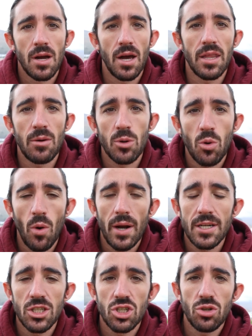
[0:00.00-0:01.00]
and they were
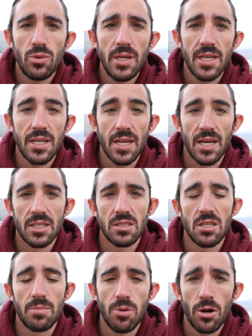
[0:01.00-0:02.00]
quite intrigued as
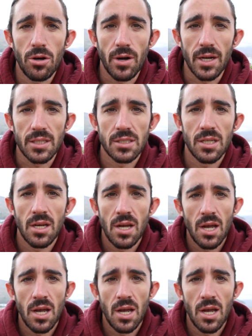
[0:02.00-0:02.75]
to the progress.